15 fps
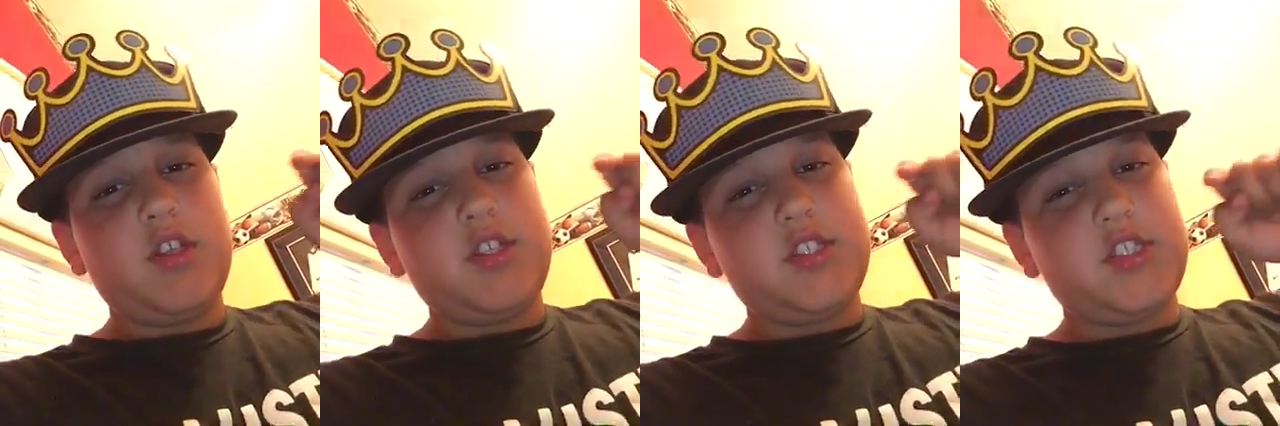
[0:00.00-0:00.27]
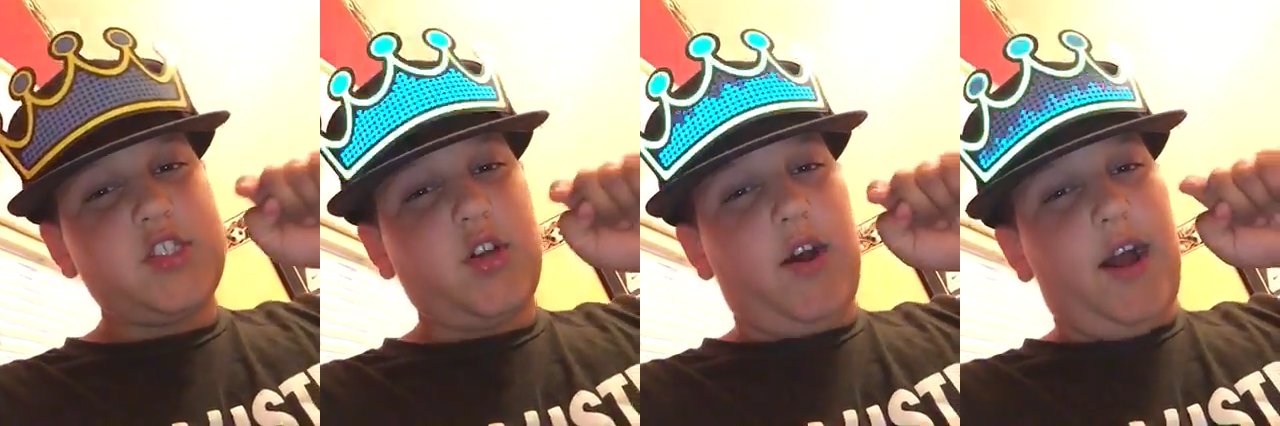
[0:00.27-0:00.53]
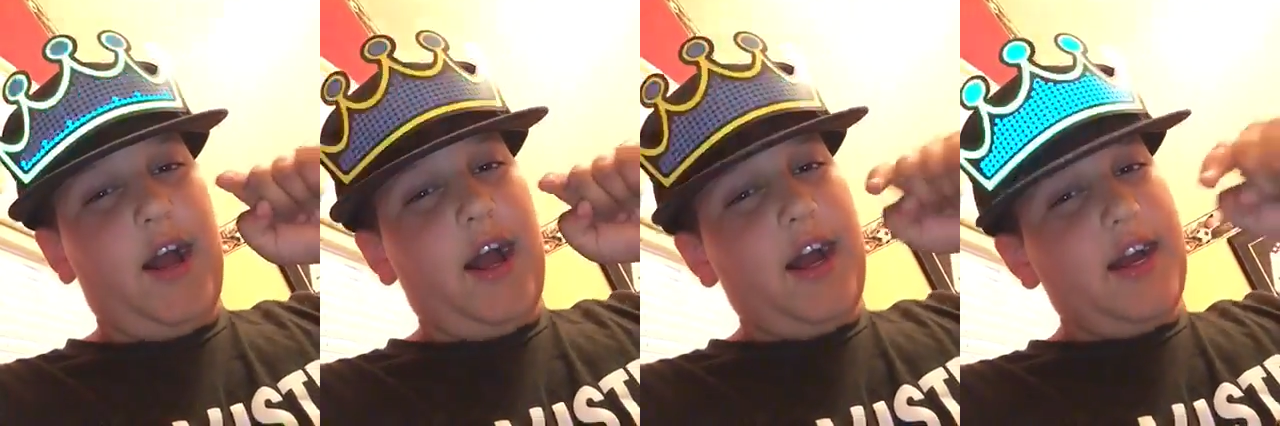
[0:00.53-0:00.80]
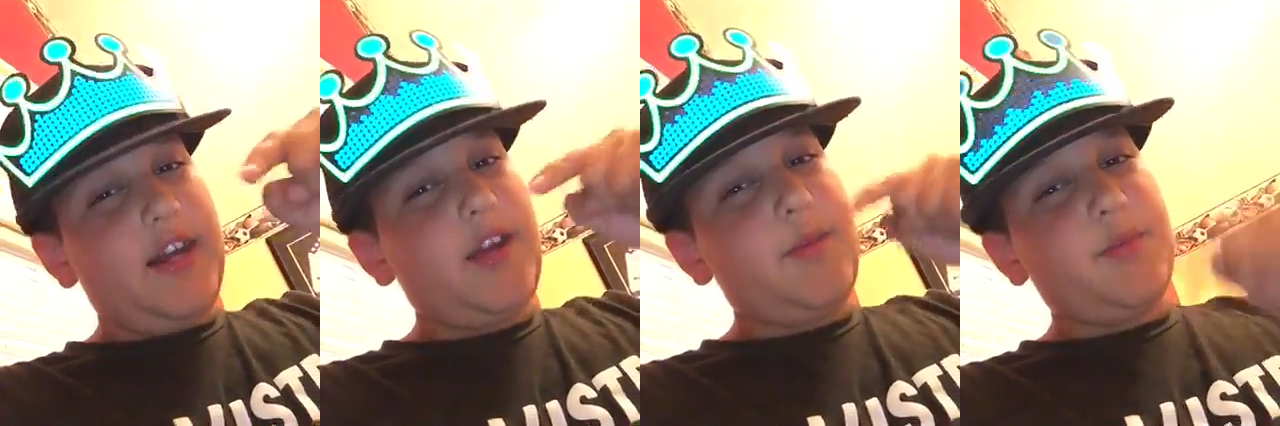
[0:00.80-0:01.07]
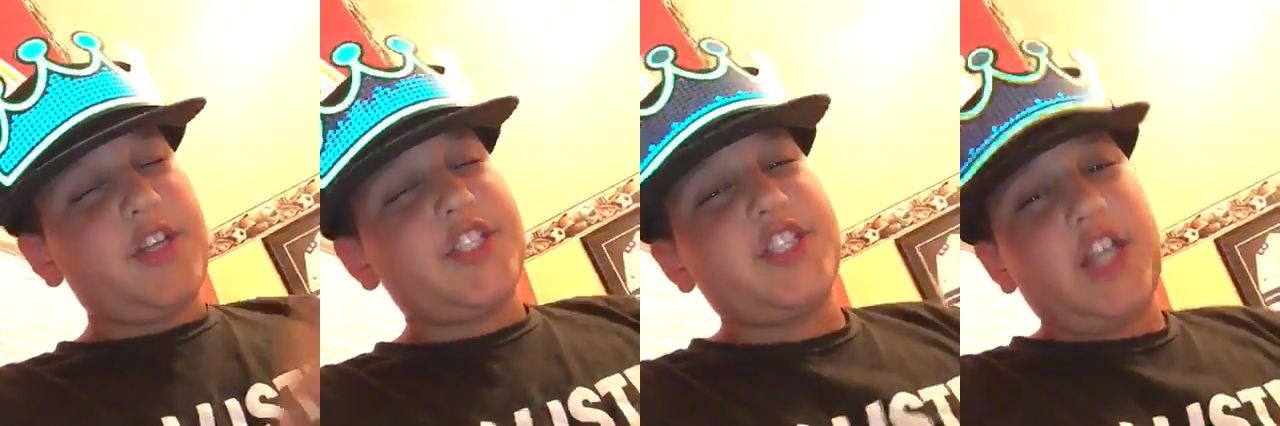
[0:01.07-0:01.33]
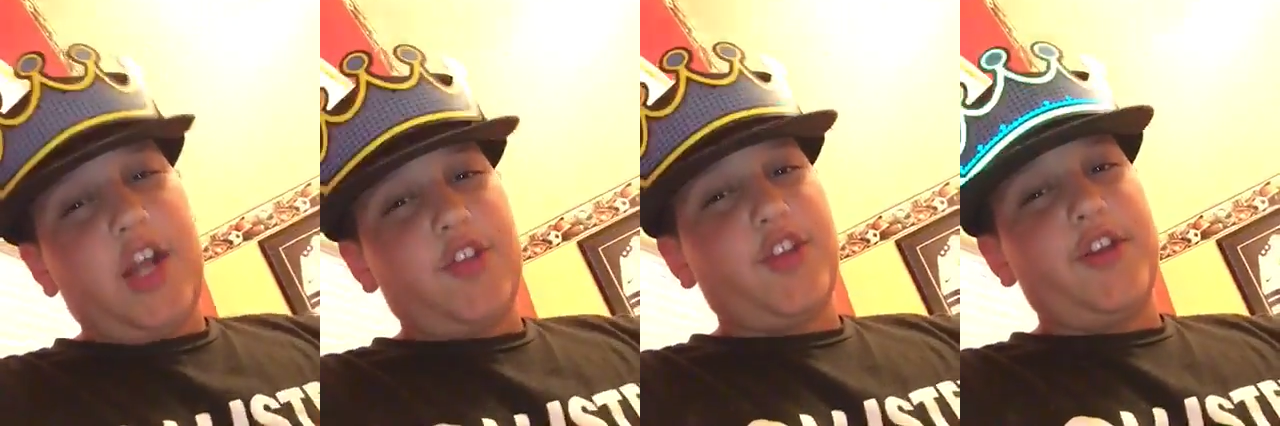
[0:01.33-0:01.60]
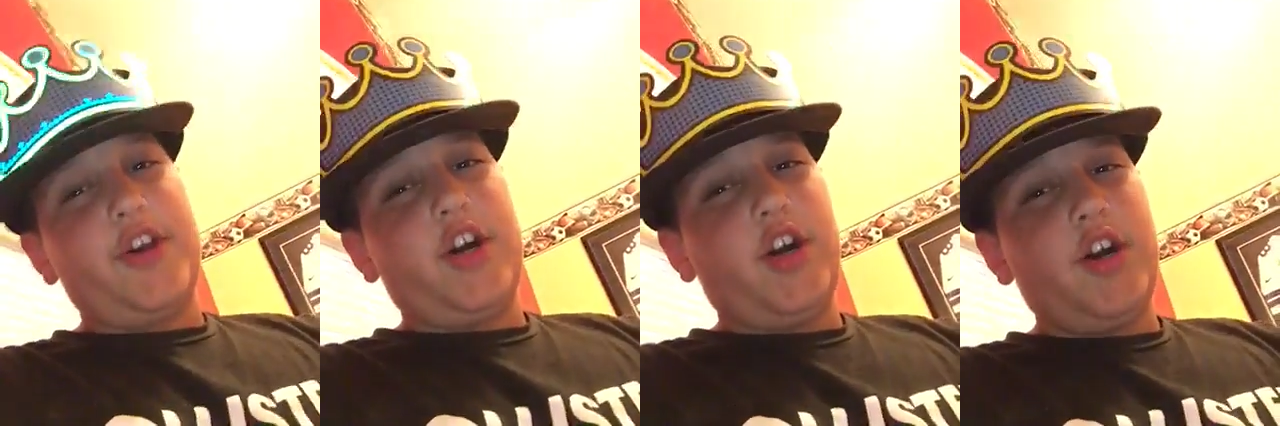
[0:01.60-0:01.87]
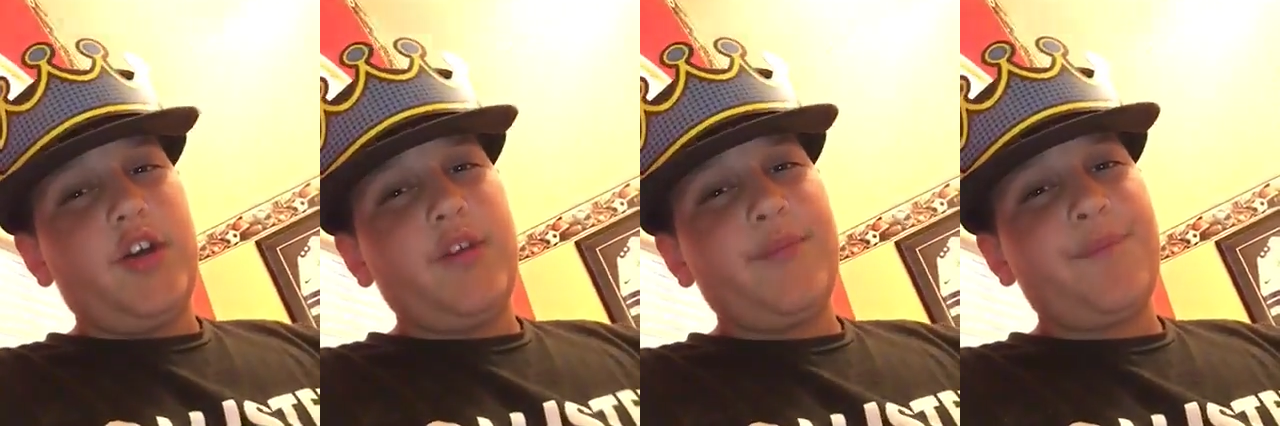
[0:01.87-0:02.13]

so I am reaching out to y'all